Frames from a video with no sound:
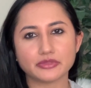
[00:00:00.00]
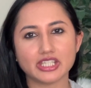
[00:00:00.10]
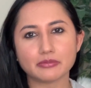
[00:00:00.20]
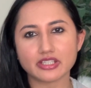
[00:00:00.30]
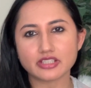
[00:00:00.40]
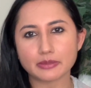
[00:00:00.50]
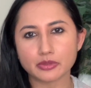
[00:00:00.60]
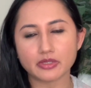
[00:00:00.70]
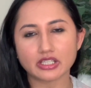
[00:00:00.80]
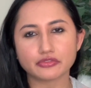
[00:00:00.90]
in my
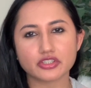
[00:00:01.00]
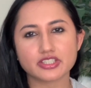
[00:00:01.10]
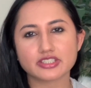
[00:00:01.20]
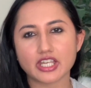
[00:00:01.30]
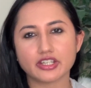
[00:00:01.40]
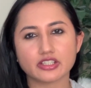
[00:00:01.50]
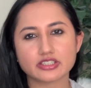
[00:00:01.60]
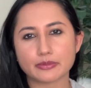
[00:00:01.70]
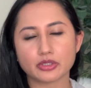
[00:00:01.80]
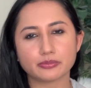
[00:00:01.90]
diaper bag versus carrying a
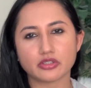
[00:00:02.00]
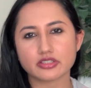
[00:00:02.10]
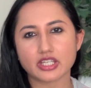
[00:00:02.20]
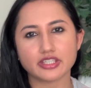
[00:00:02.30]
separate purse.